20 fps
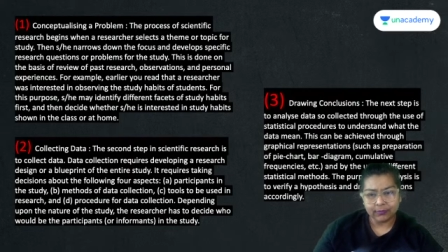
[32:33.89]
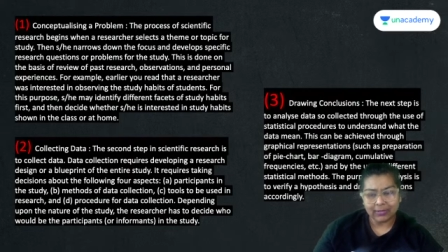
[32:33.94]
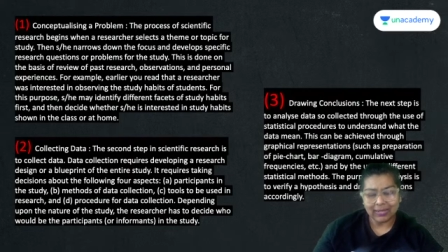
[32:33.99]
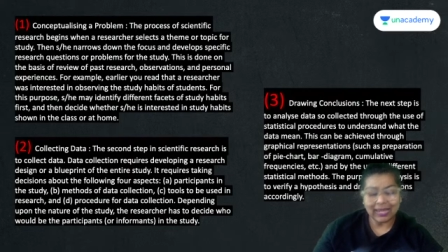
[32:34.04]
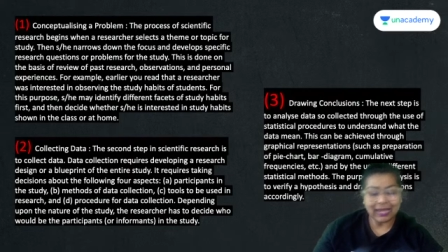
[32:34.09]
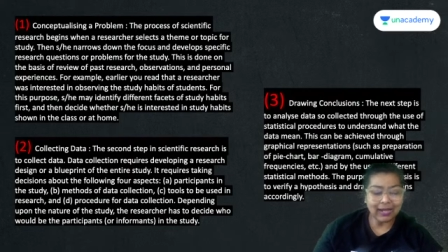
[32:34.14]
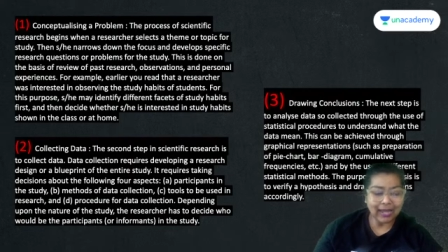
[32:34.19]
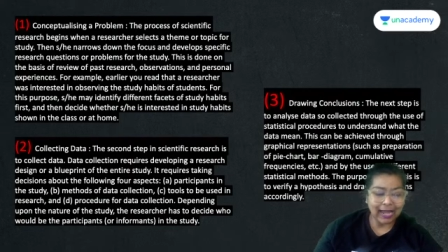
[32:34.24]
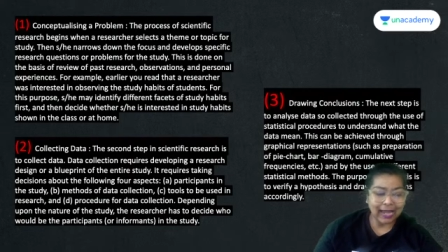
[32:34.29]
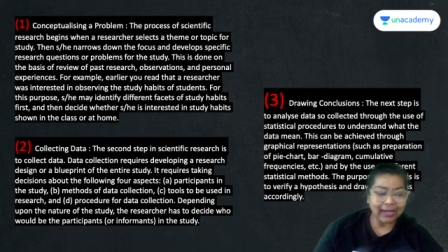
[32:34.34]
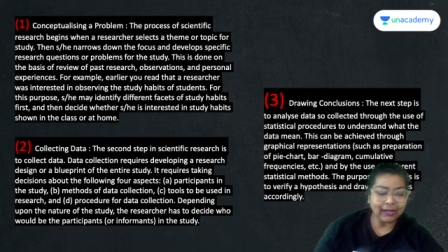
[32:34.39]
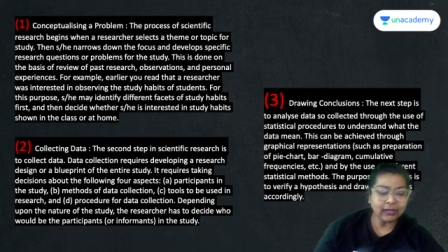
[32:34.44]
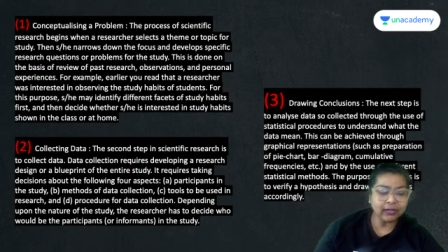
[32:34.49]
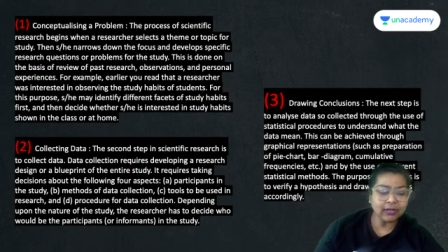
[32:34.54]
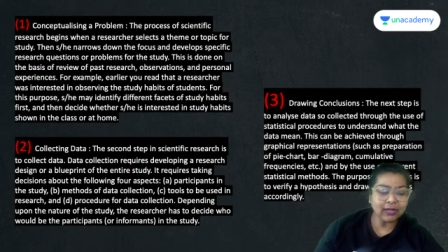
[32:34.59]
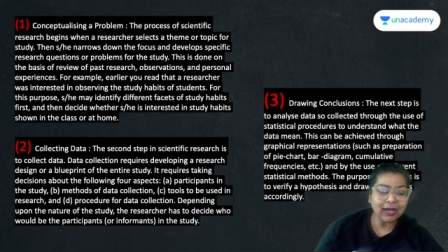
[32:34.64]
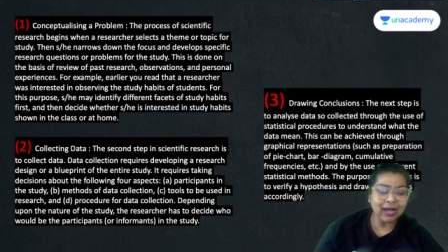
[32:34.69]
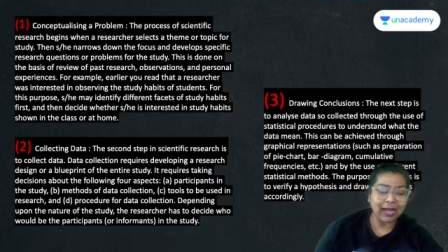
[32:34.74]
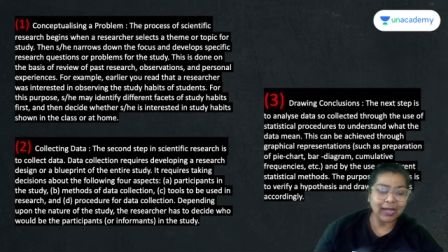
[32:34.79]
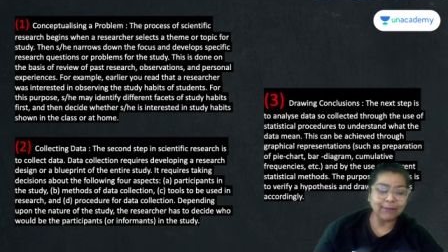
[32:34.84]
And I did
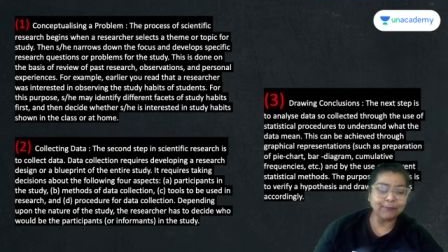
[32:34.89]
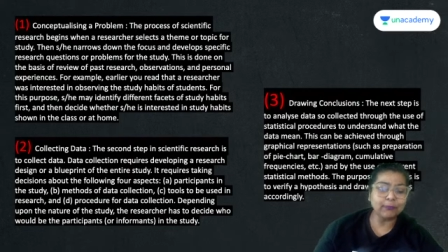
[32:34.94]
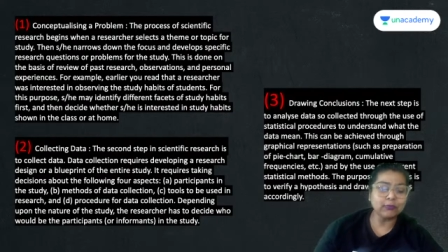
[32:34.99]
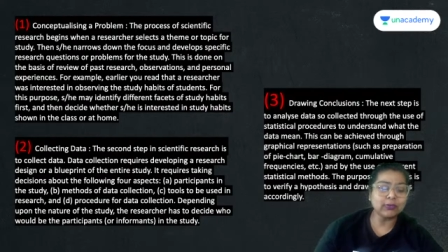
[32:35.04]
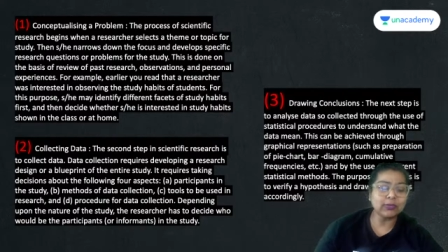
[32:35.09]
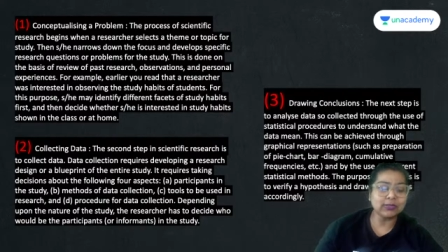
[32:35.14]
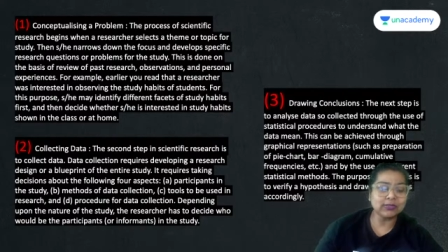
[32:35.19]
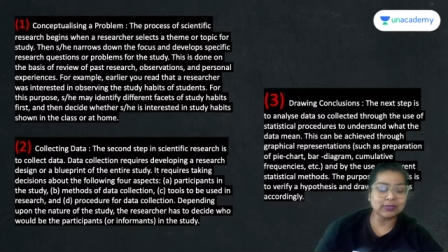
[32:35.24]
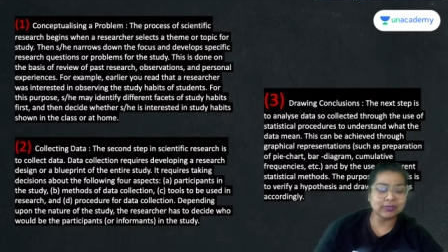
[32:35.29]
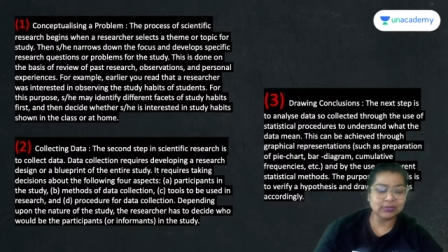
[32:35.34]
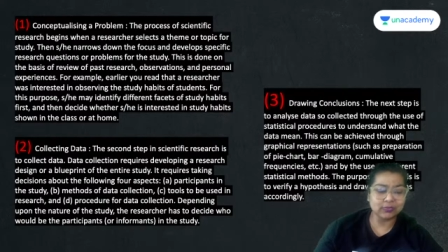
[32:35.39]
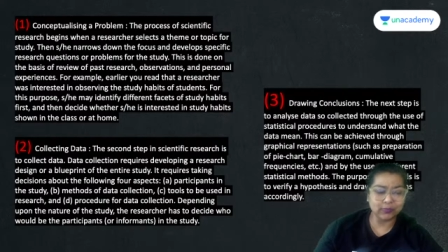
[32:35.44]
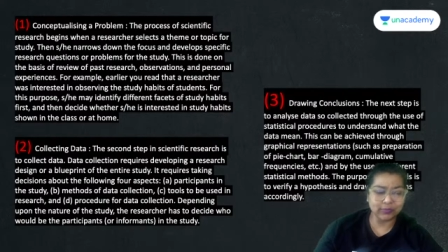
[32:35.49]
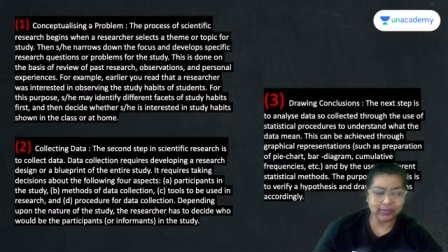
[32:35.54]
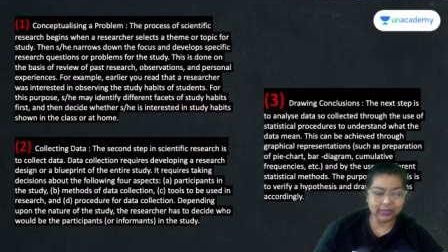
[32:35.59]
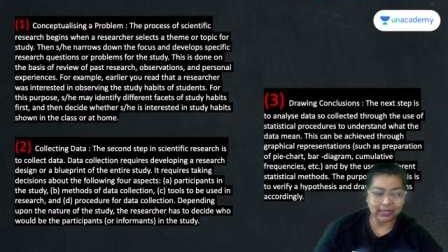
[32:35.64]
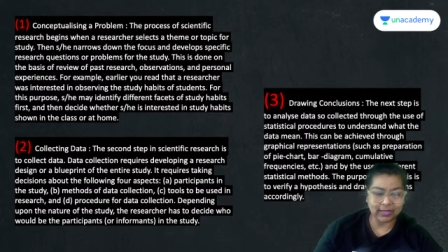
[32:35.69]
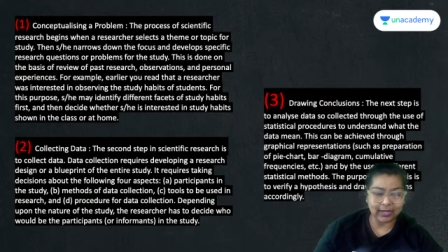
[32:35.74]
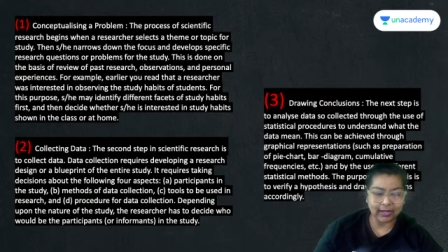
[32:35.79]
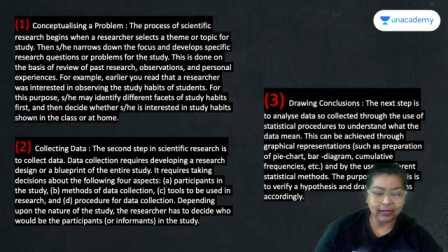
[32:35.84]
a hypothesis
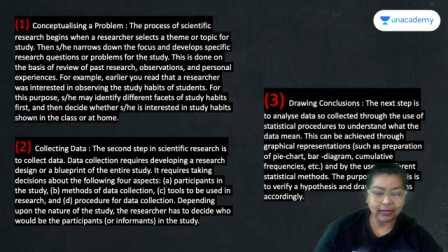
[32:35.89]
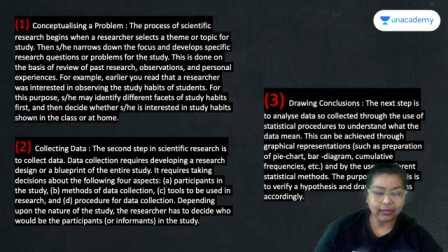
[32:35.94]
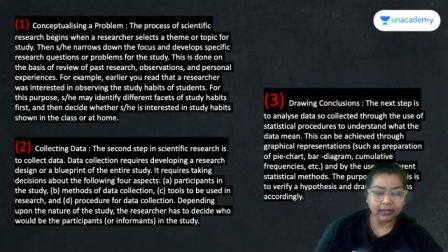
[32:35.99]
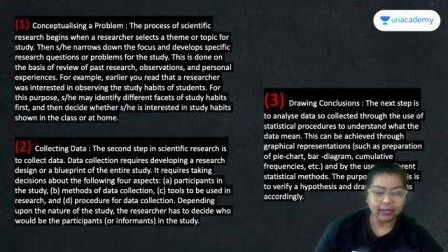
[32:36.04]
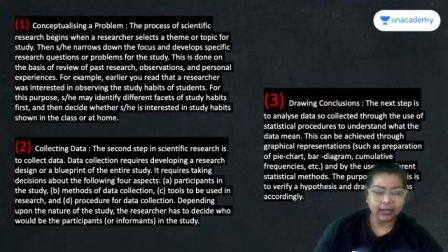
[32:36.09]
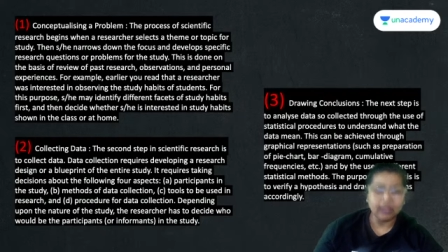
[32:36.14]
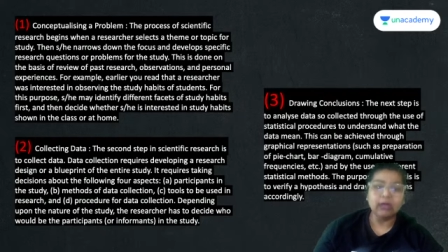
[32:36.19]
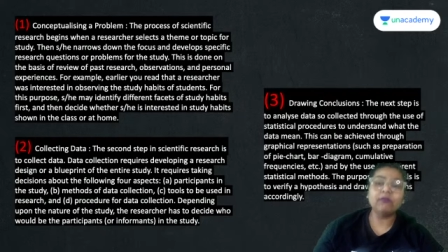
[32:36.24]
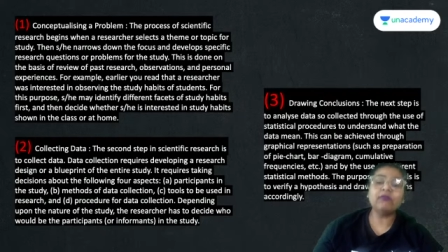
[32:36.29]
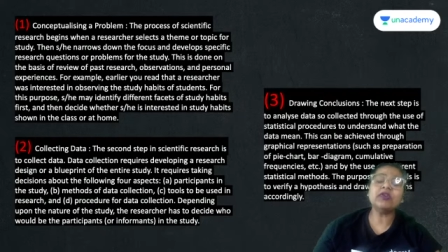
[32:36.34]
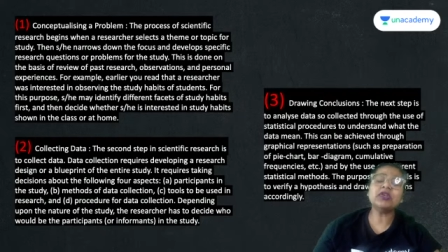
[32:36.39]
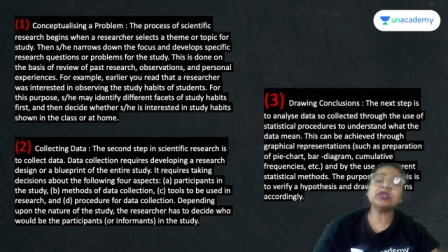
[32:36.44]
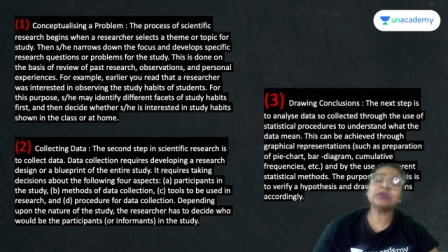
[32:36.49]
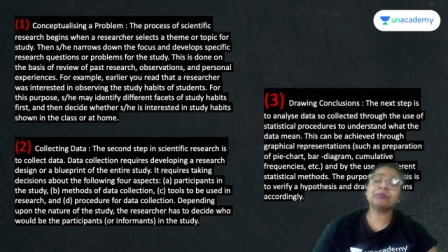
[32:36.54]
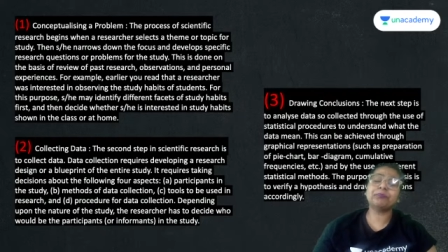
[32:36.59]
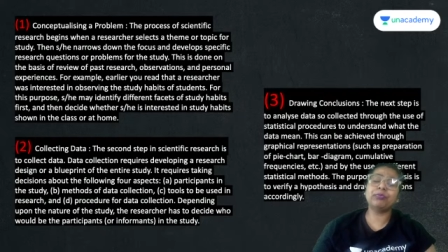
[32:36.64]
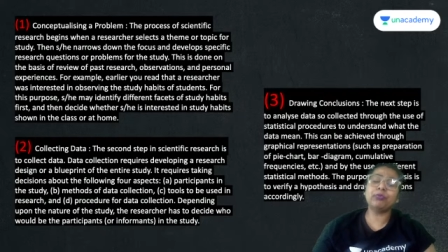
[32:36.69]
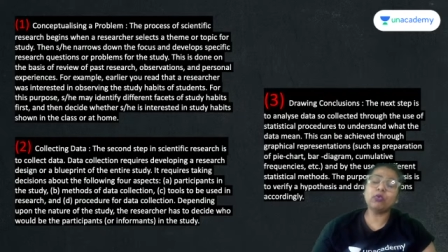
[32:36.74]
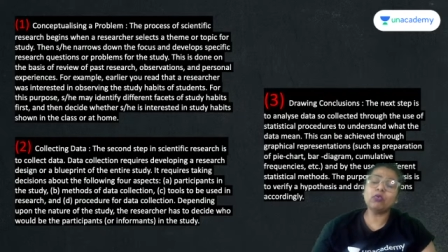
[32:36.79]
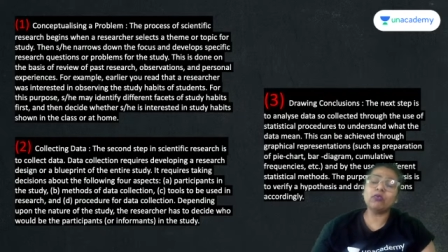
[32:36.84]
with that, which
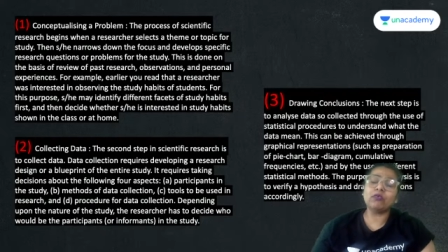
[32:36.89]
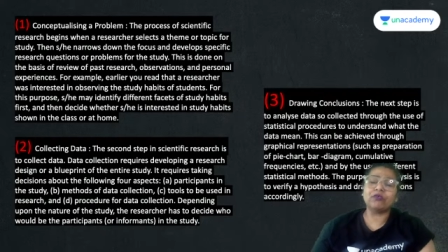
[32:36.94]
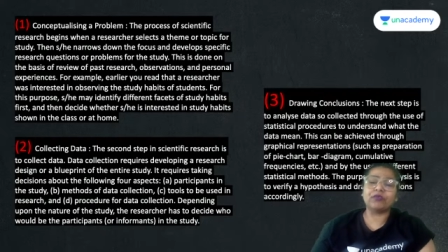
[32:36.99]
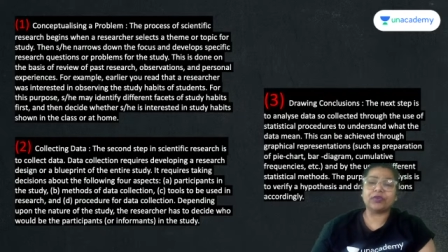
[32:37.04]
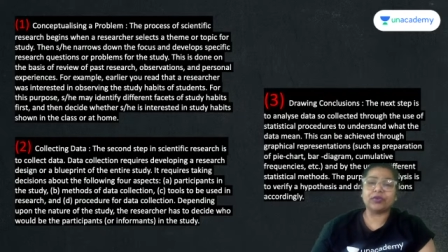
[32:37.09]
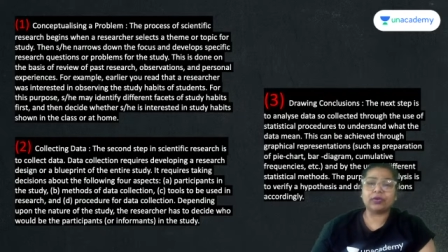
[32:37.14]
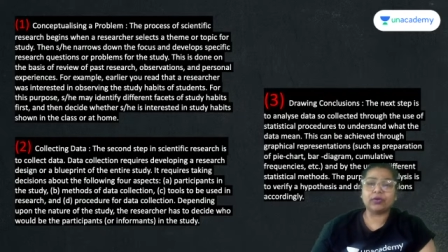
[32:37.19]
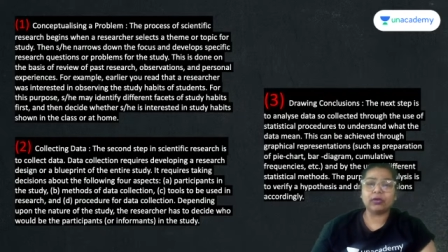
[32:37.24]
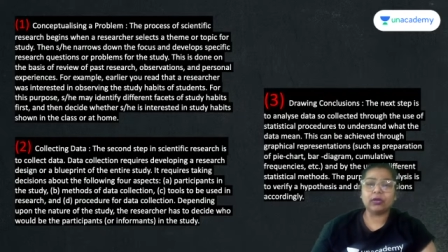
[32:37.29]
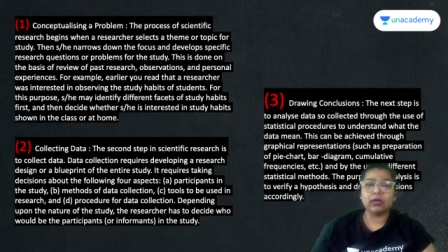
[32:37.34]
proved,